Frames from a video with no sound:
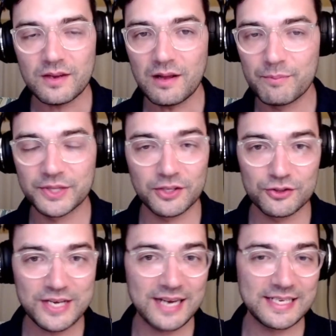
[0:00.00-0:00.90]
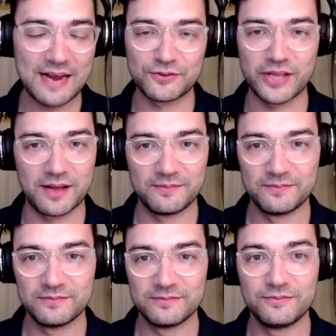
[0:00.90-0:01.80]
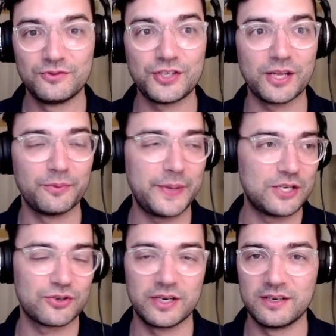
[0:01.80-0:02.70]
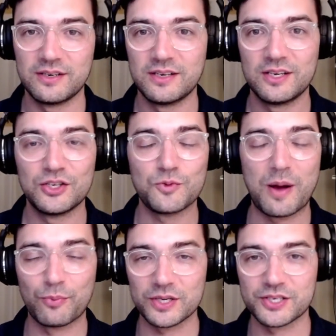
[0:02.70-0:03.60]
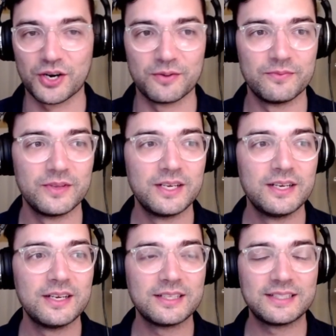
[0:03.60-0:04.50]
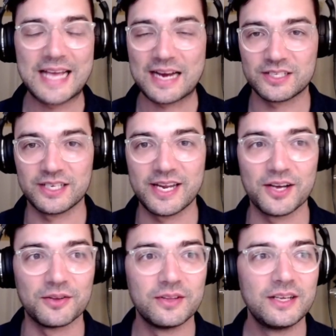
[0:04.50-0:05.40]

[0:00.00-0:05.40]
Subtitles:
But then there's guys after that. Jalen Petrie, Juwan Brisker, Daxton Hill.